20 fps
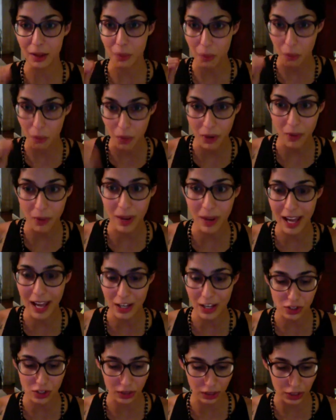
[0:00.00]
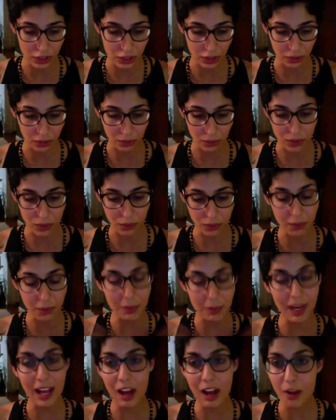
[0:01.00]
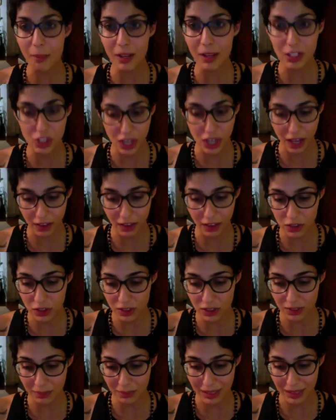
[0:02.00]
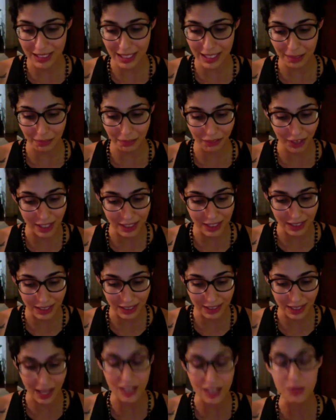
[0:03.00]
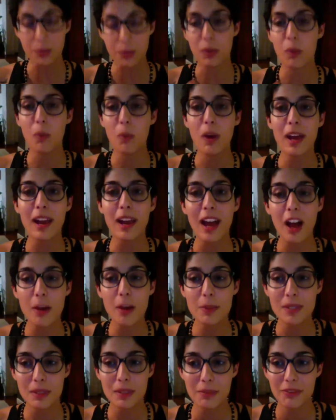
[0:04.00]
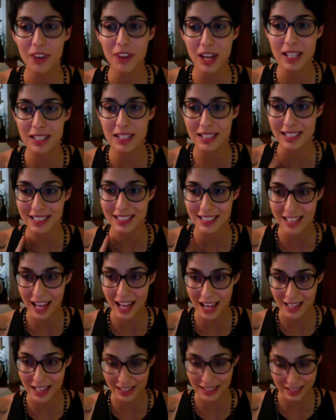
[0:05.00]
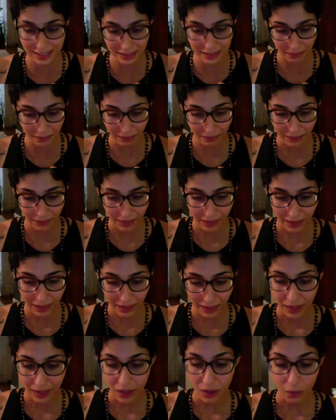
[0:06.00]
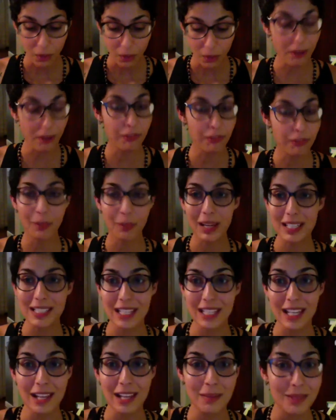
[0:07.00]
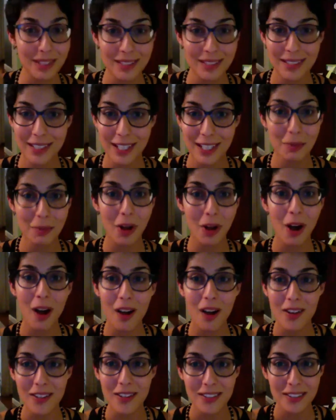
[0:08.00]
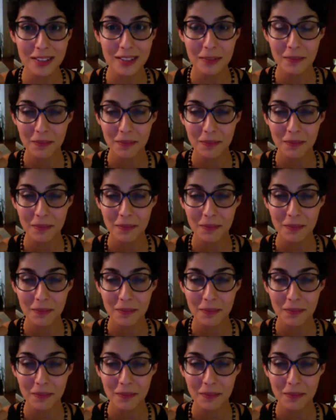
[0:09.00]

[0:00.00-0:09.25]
what do i actually do so if i'm going to help my challengers and my team find success well what helps them find success well for my team it's team calls